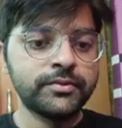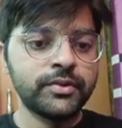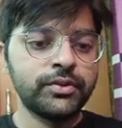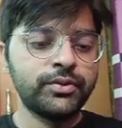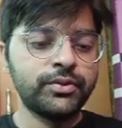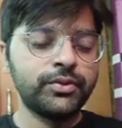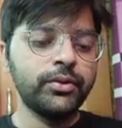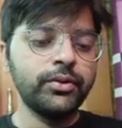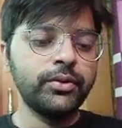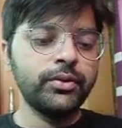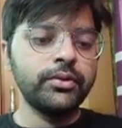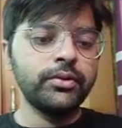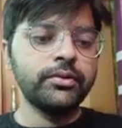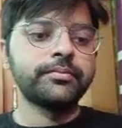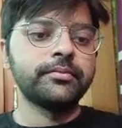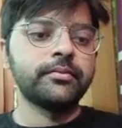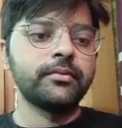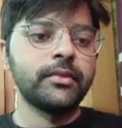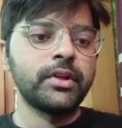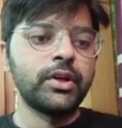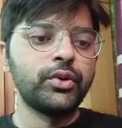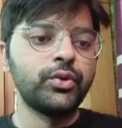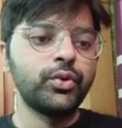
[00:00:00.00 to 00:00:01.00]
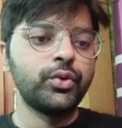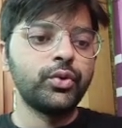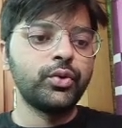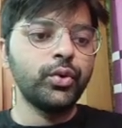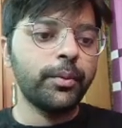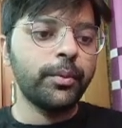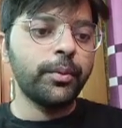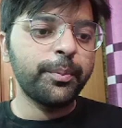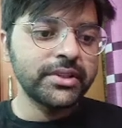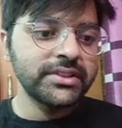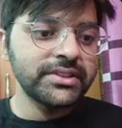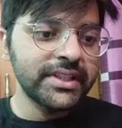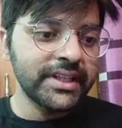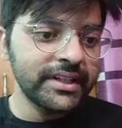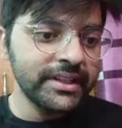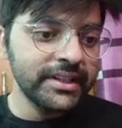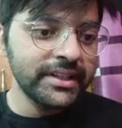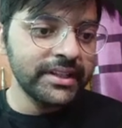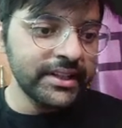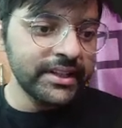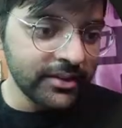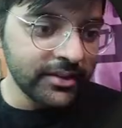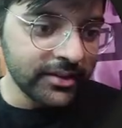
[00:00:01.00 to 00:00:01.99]
So to compensate
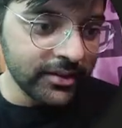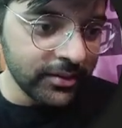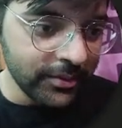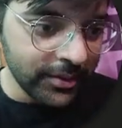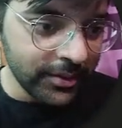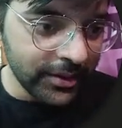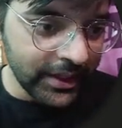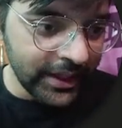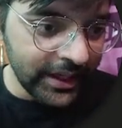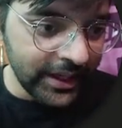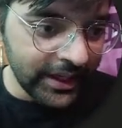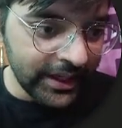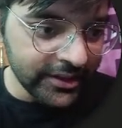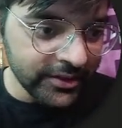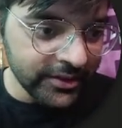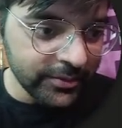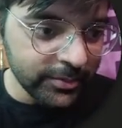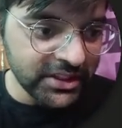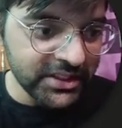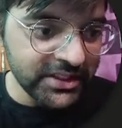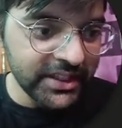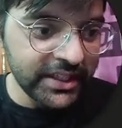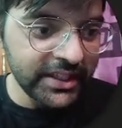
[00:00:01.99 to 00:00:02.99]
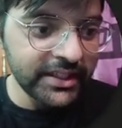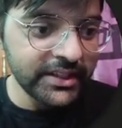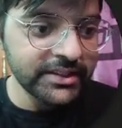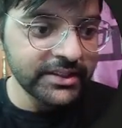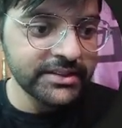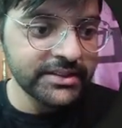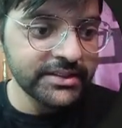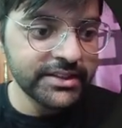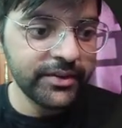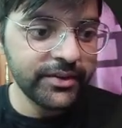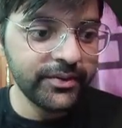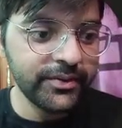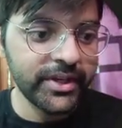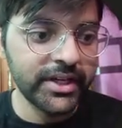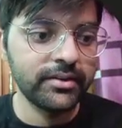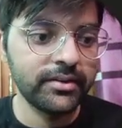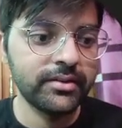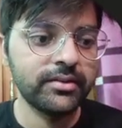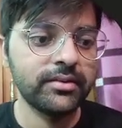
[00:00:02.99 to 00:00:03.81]
this, Lx must get 7.